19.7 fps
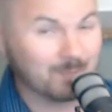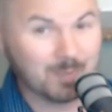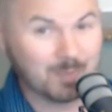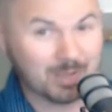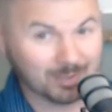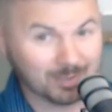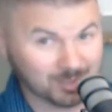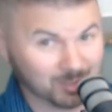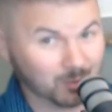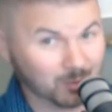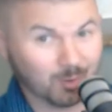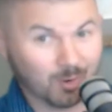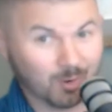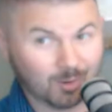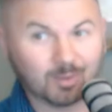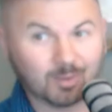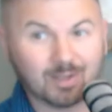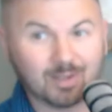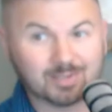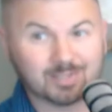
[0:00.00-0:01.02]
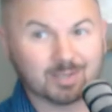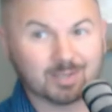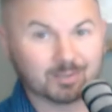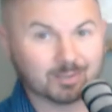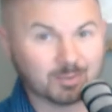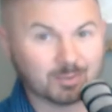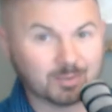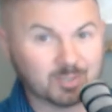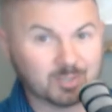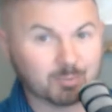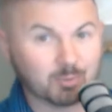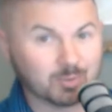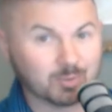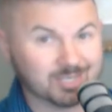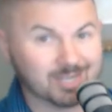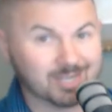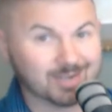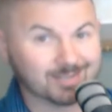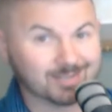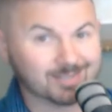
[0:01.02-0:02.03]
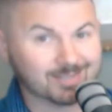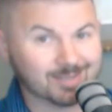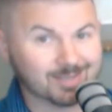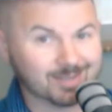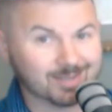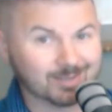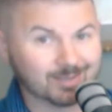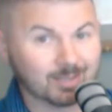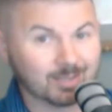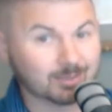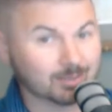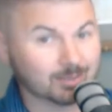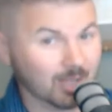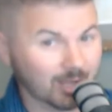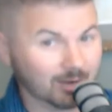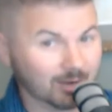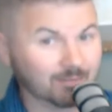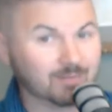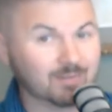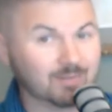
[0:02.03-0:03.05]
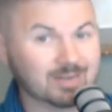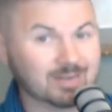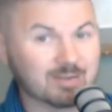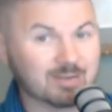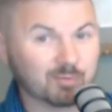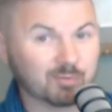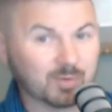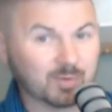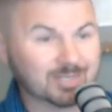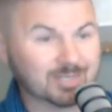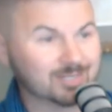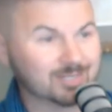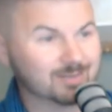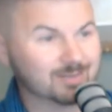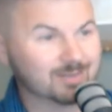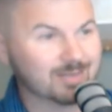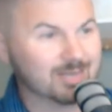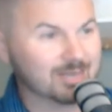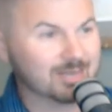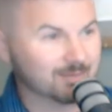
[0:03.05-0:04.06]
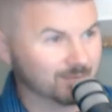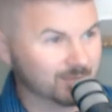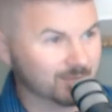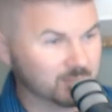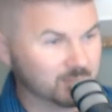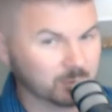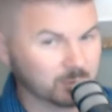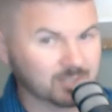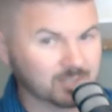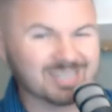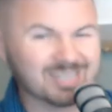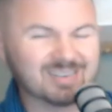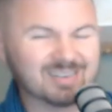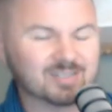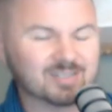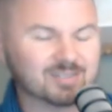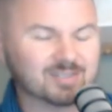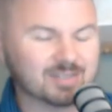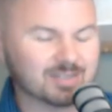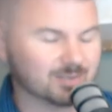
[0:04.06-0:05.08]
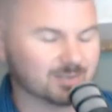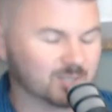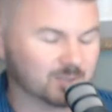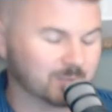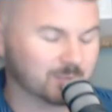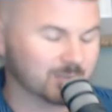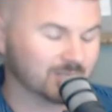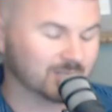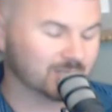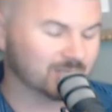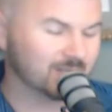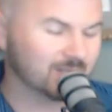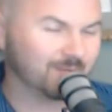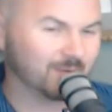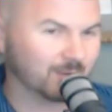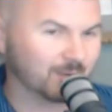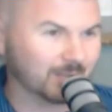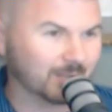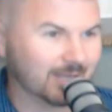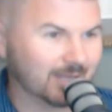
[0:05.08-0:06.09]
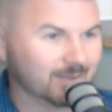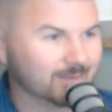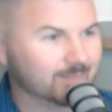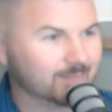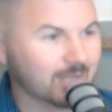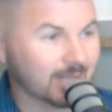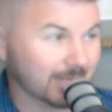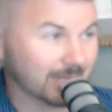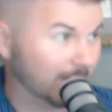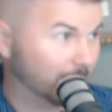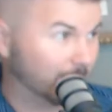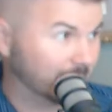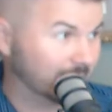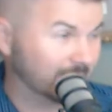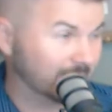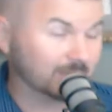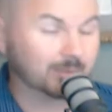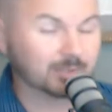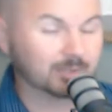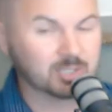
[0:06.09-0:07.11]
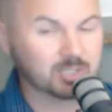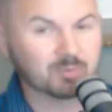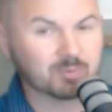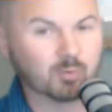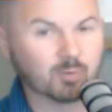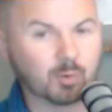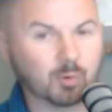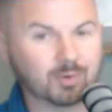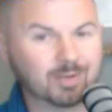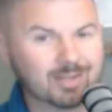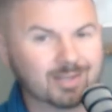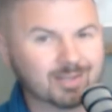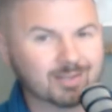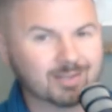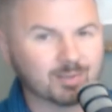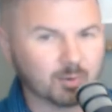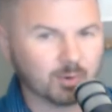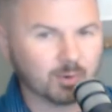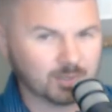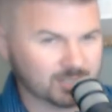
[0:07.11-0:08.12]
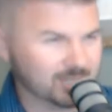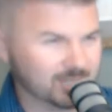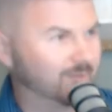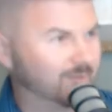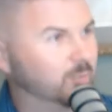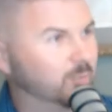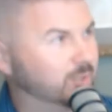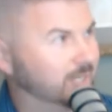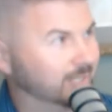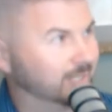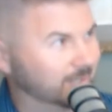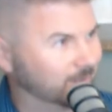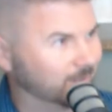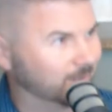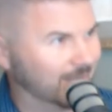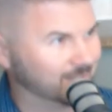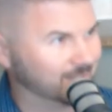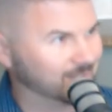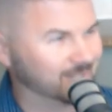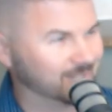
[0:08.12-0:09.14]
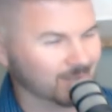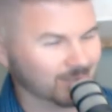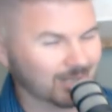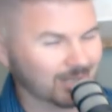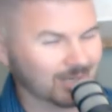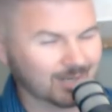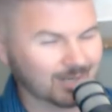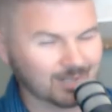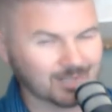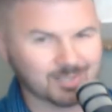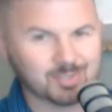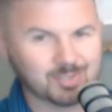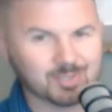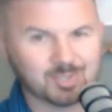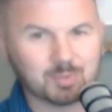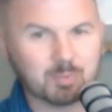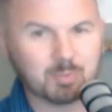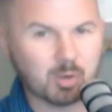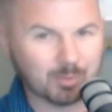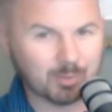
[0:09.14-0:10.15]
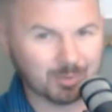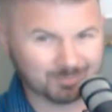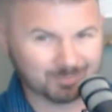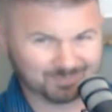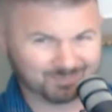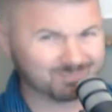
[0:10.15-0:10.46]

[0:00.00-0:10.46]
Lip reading: Because there are laws out there to protect a lot of different individuals in specifically, and again, we talked about this before, there are 7 protected classes. I'll get into this in just a moment.